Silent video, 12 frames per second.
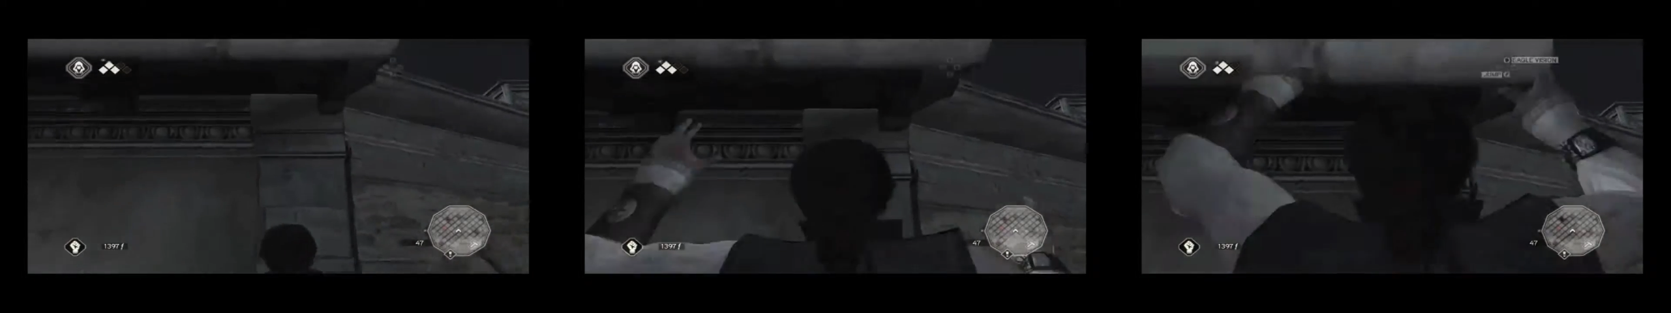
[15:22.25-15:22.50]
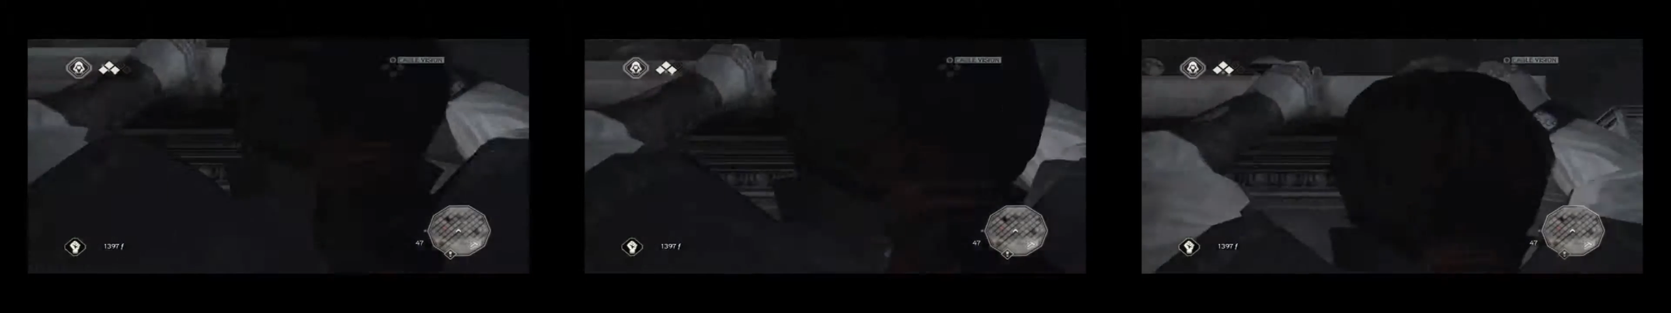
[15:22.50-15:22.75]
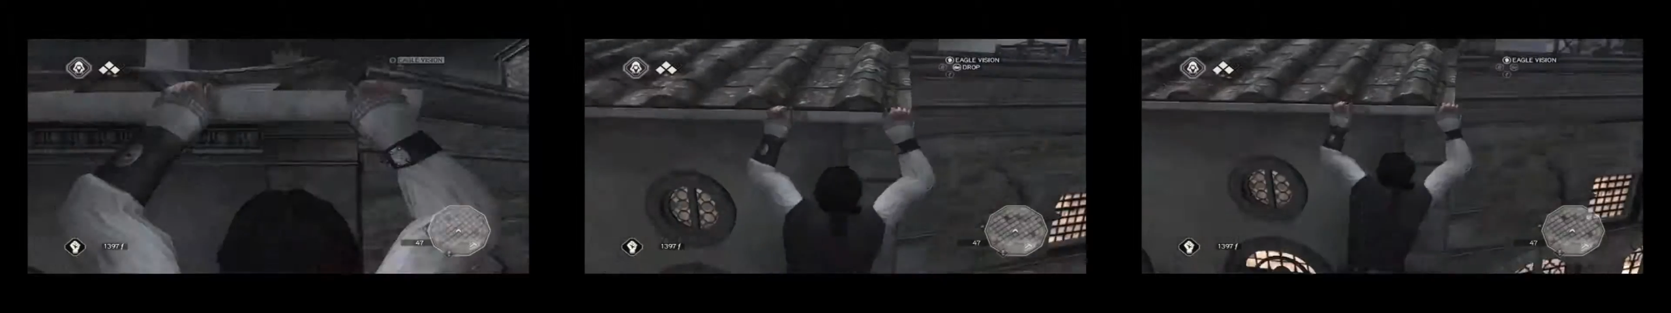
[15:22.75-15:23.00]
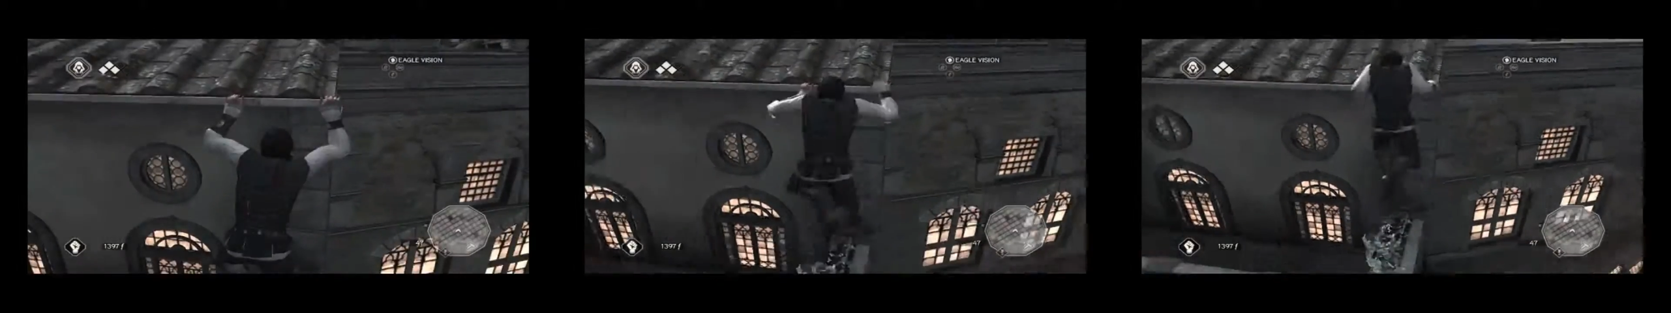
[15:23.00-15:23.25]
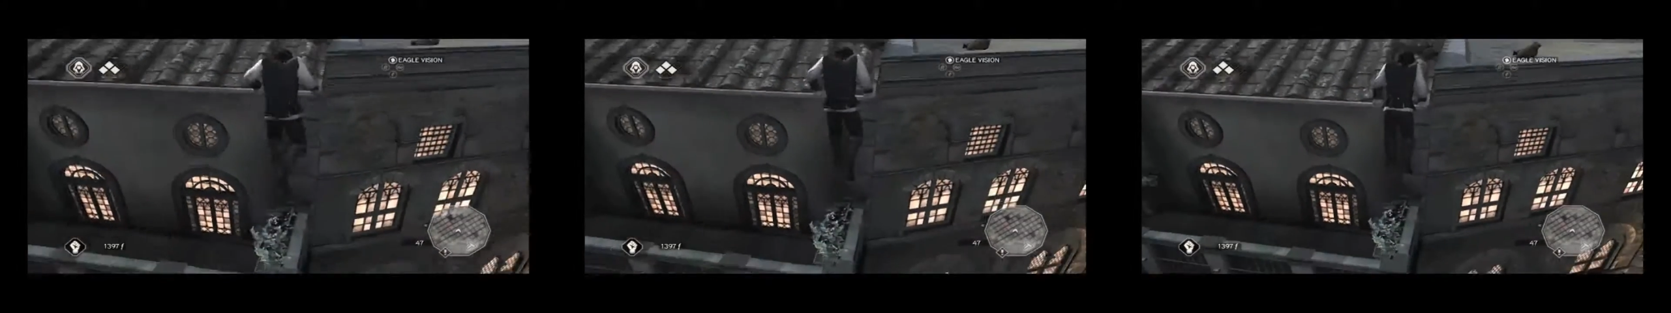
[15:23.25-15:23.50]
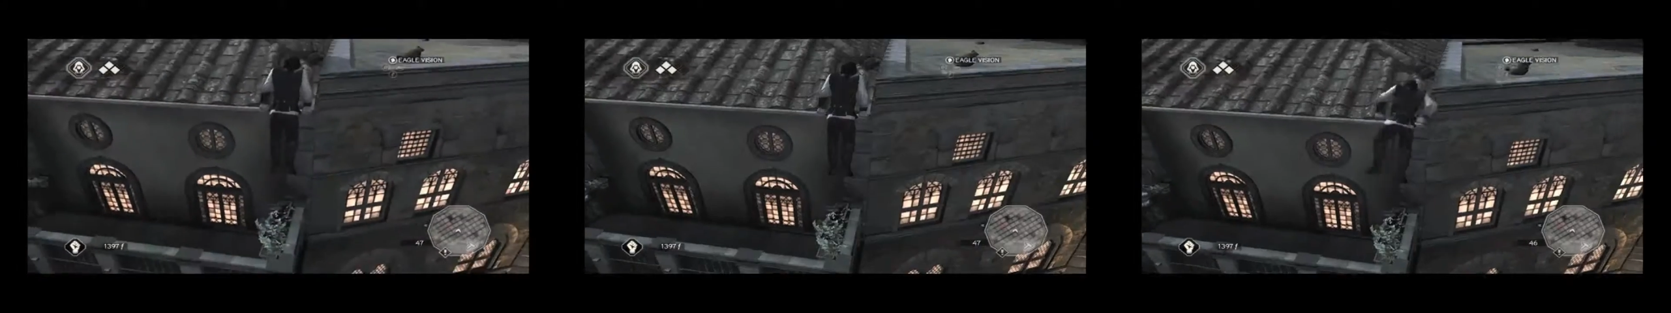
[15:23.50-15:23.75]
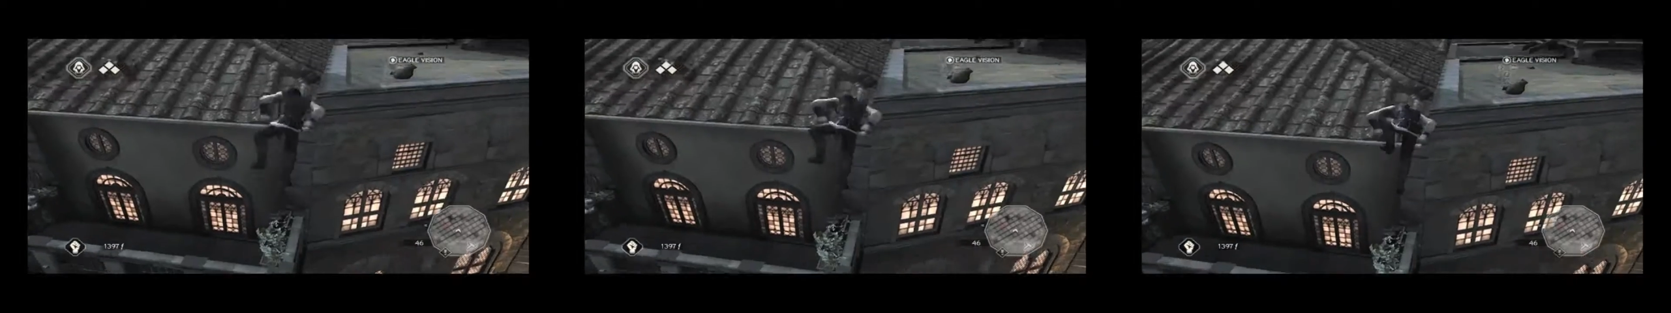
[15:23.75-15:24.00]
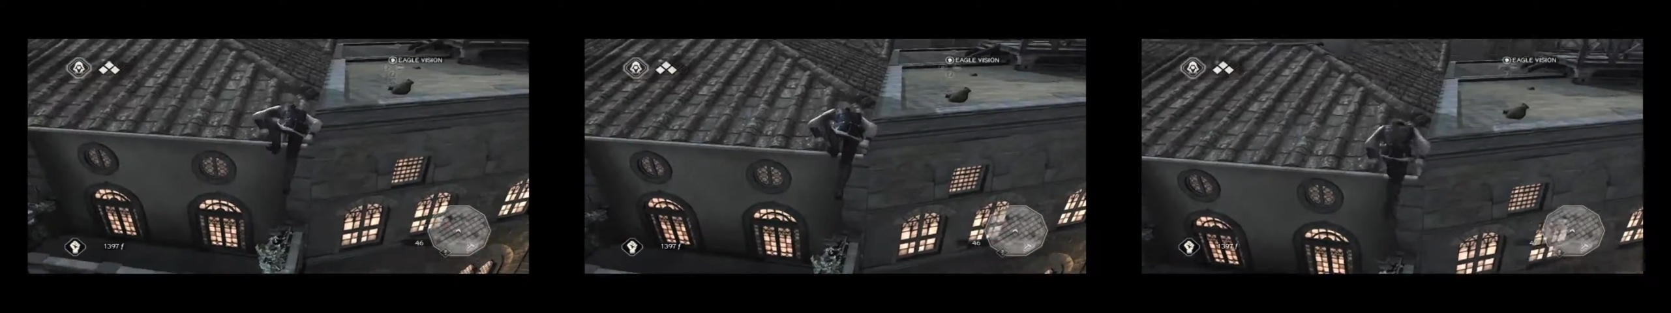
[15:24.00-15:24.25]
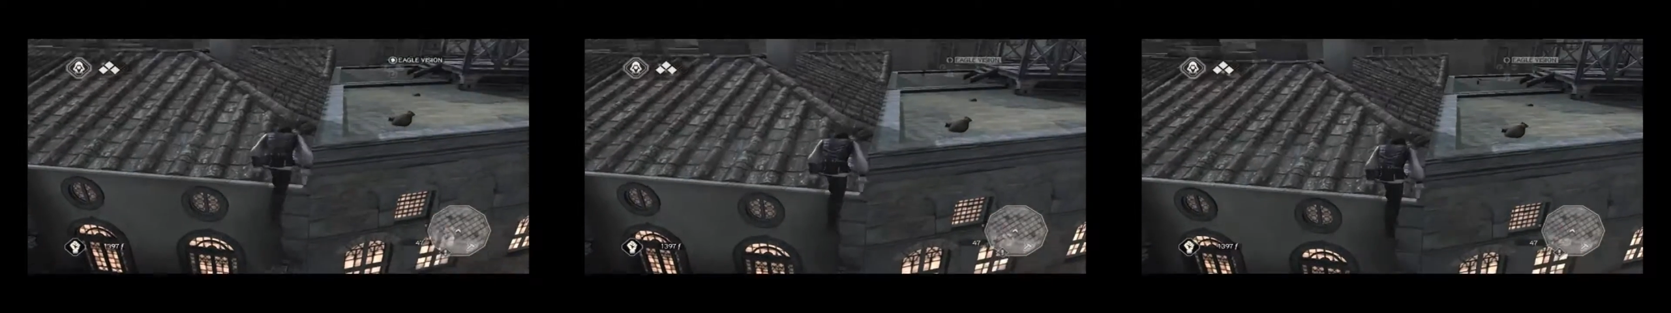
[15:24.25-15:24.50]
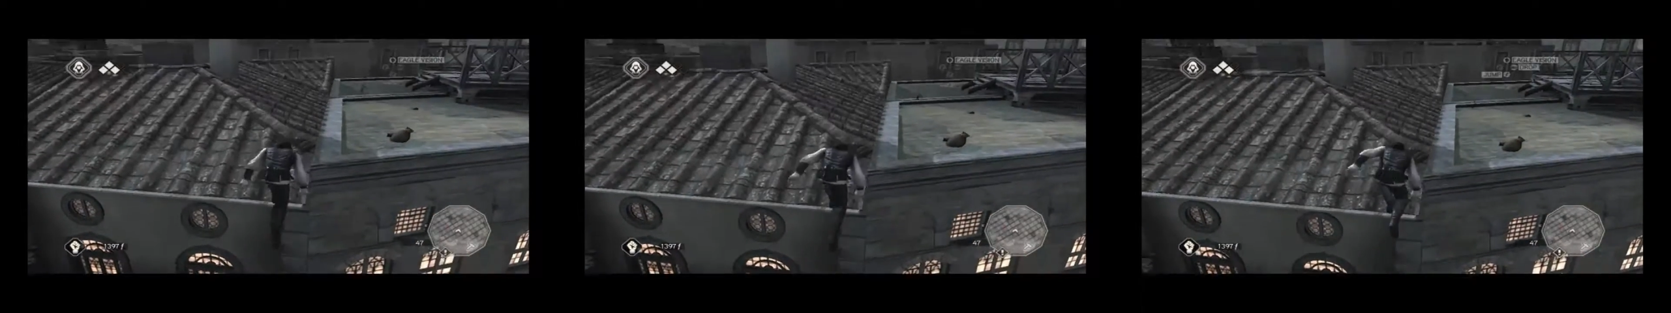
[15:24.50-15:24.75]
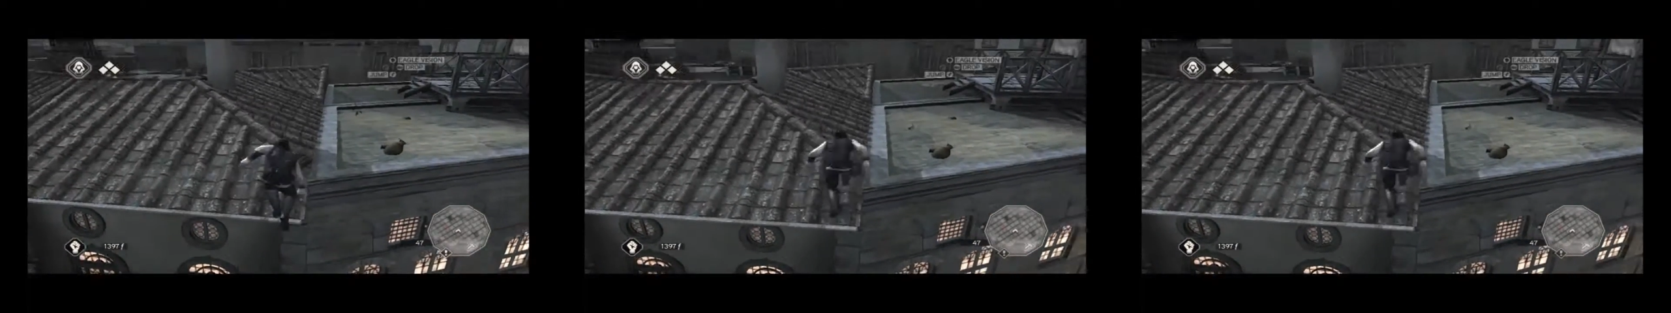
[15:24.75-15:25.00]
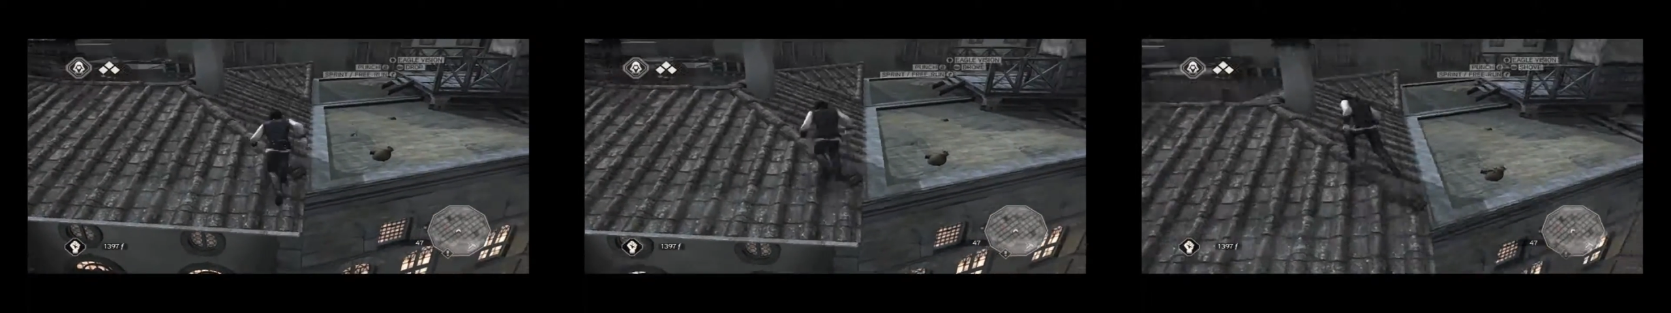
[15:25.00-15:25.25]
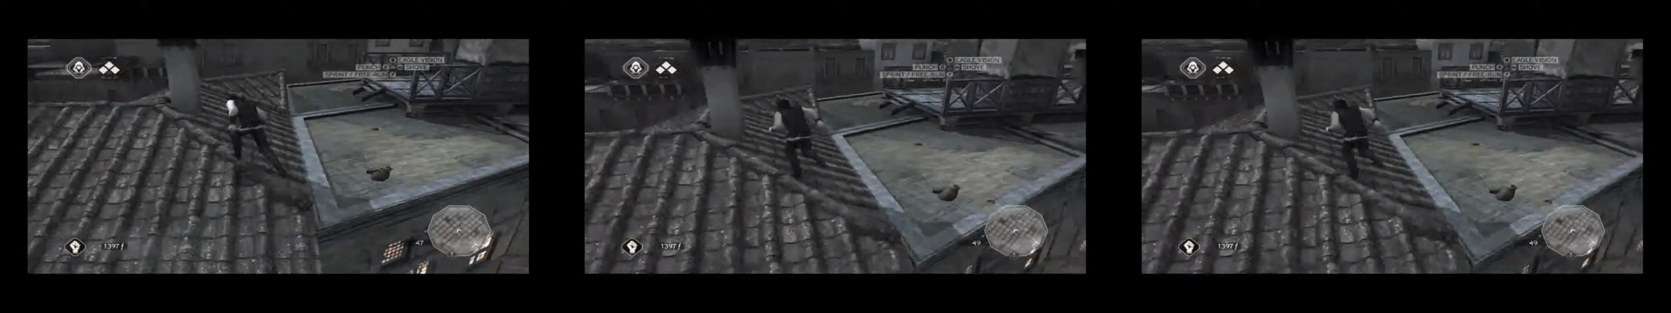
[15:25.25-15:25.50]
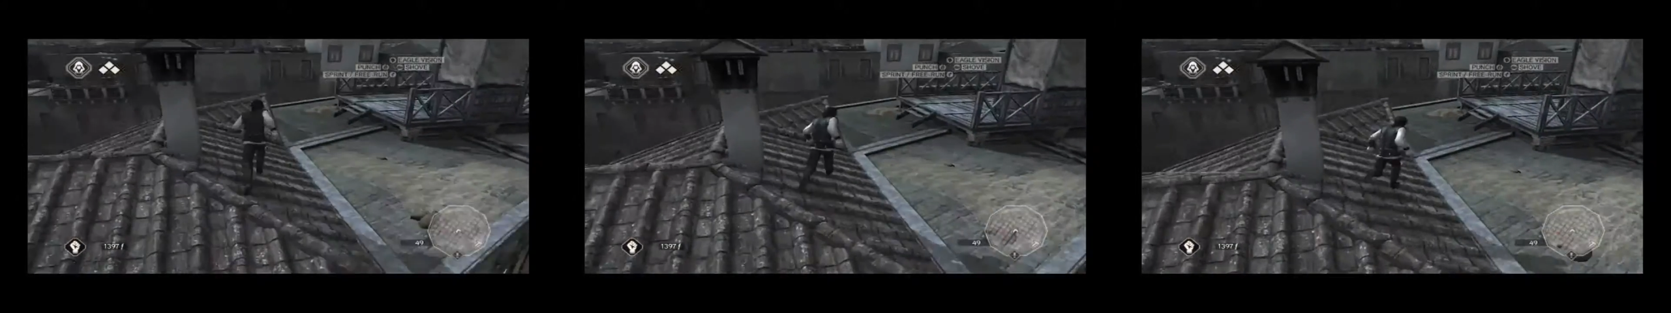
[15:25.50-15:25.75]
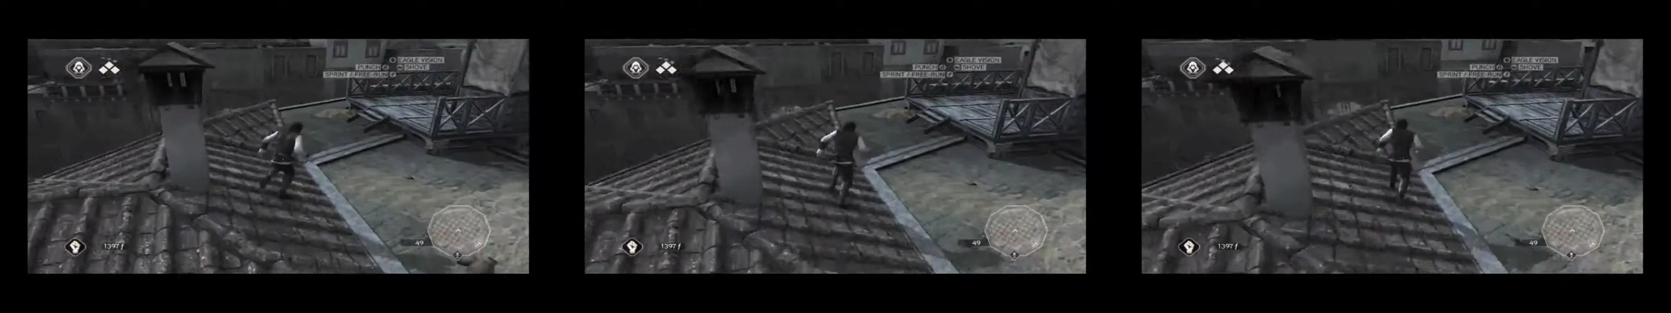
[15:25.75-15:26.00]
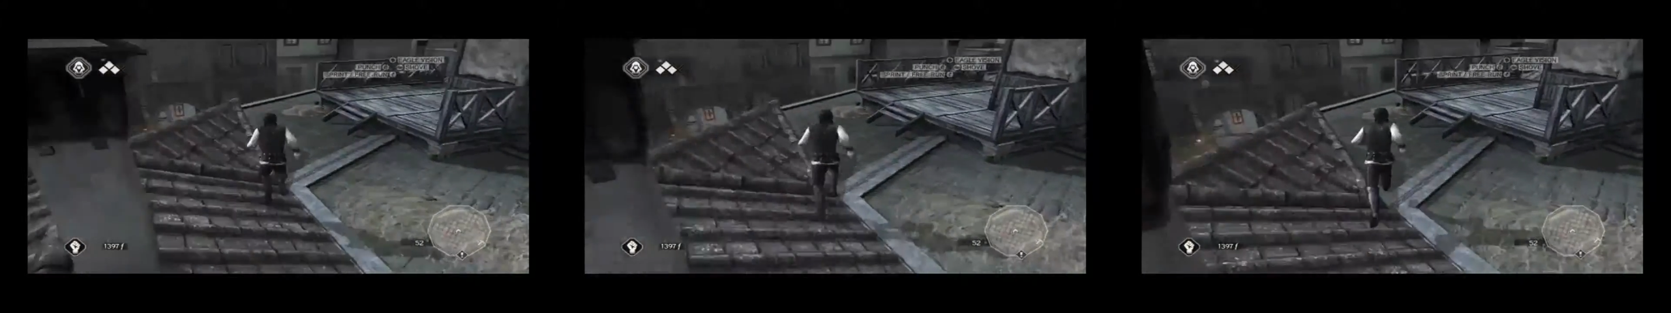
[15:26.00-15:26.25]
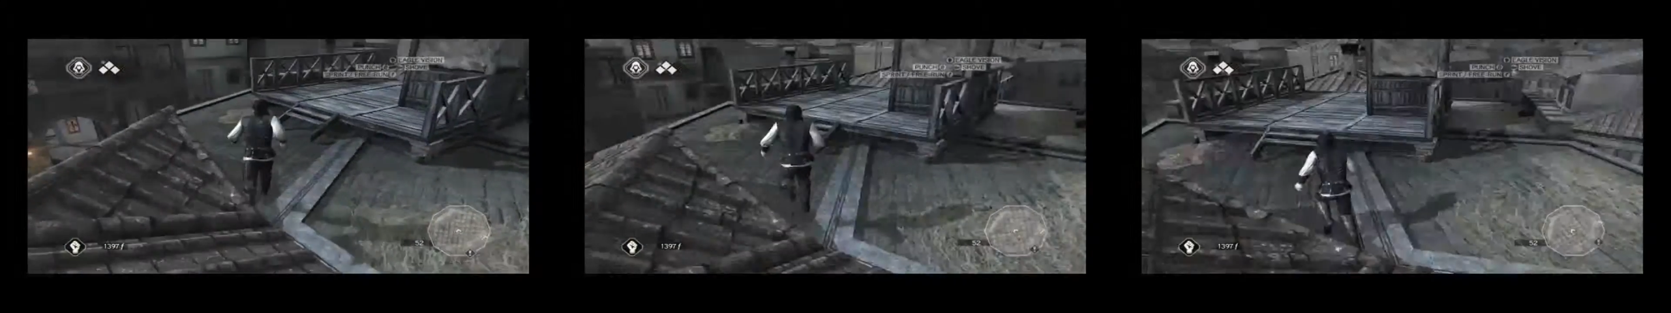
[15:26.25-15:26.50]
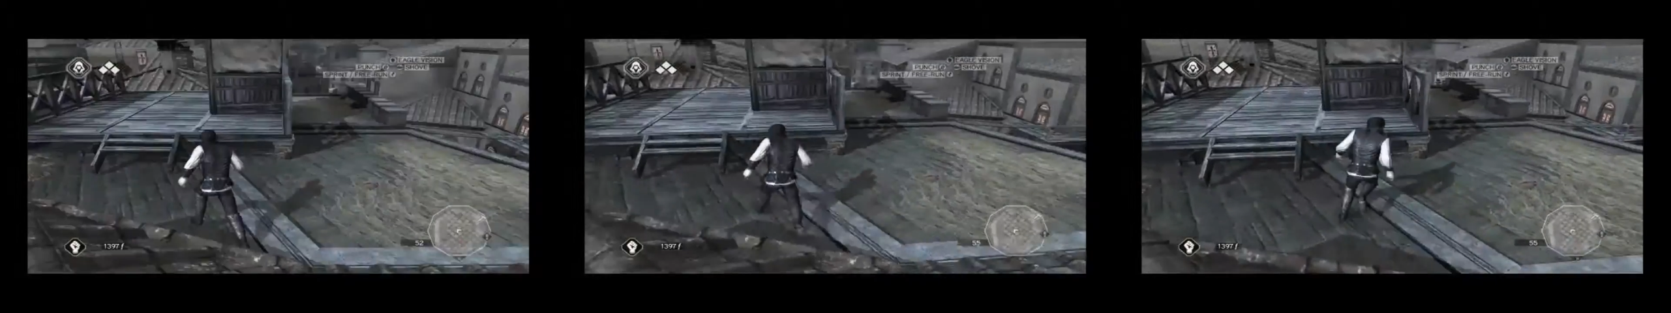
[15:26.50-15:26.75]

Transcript: [unreadable: no face in view]